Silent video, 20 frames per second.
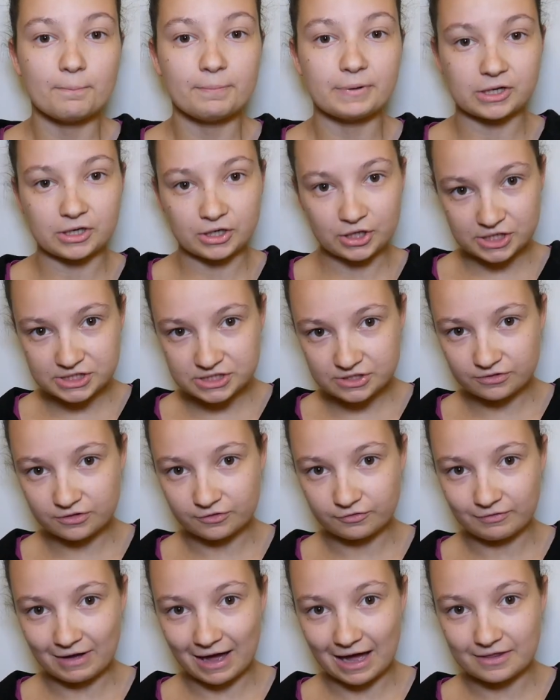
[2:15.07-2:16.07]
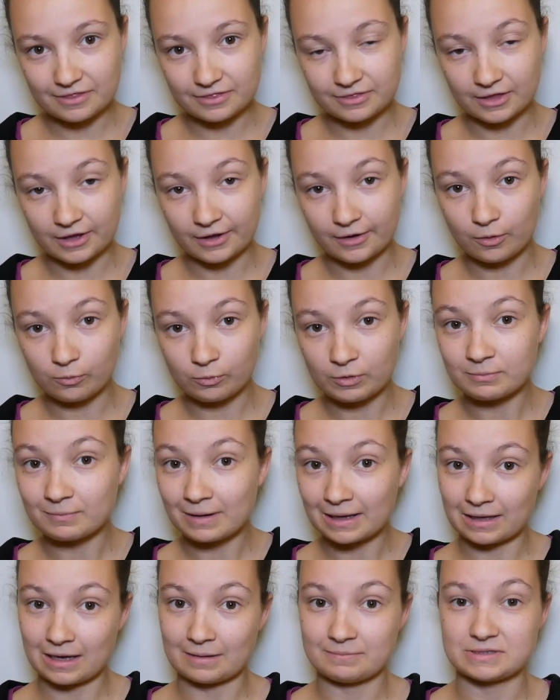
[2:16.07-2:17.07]
Because of the fact that with
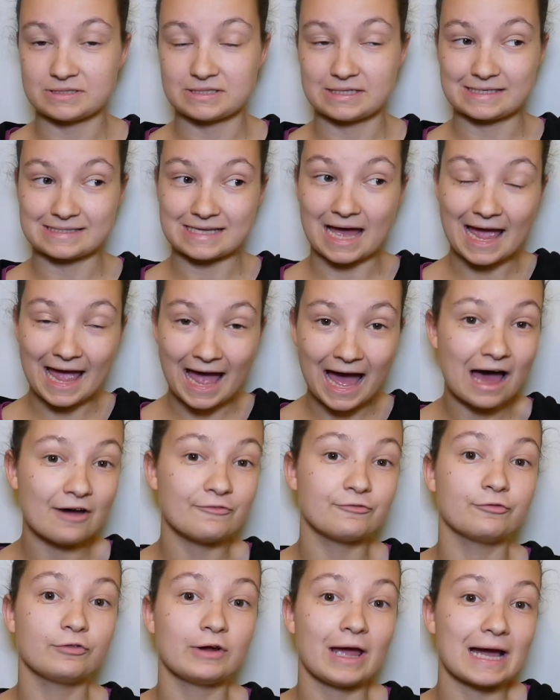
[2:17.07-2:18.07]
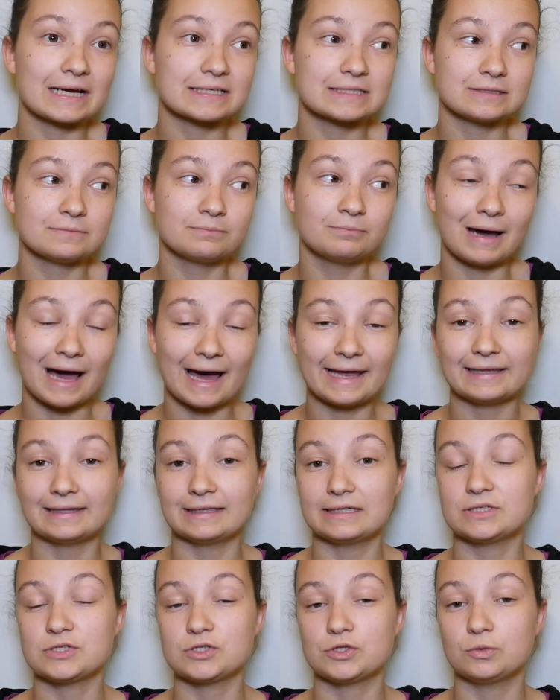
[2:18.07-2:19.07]
my Lyme disease, I have reacted
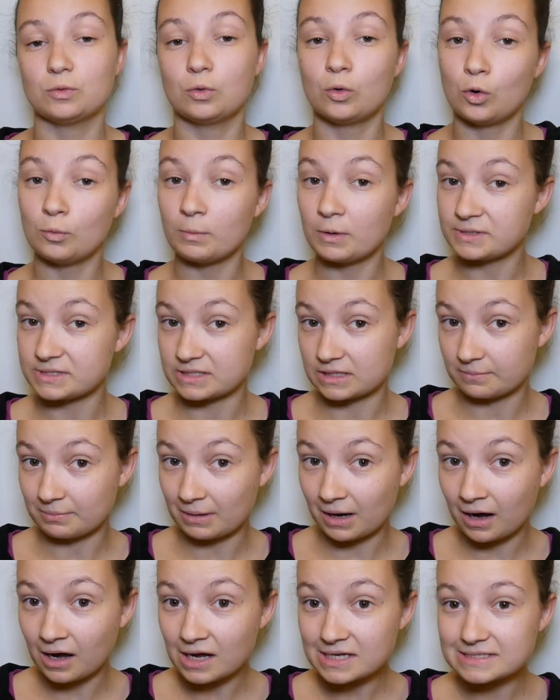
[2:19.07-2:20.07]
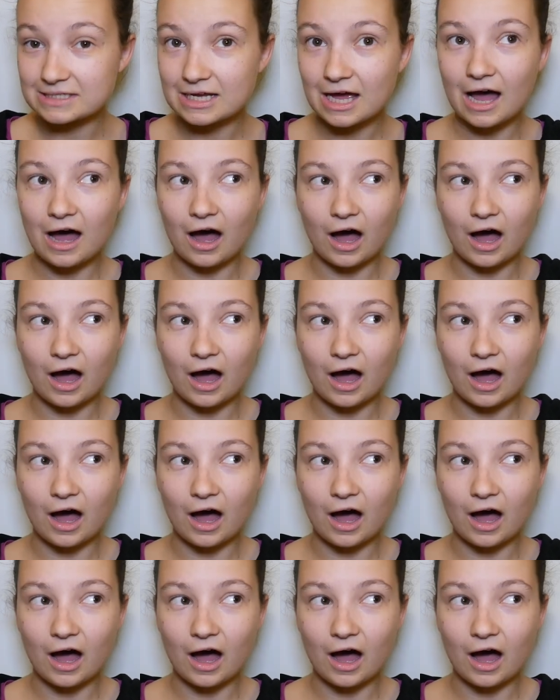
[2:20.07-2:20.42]
badly to hormones in the past,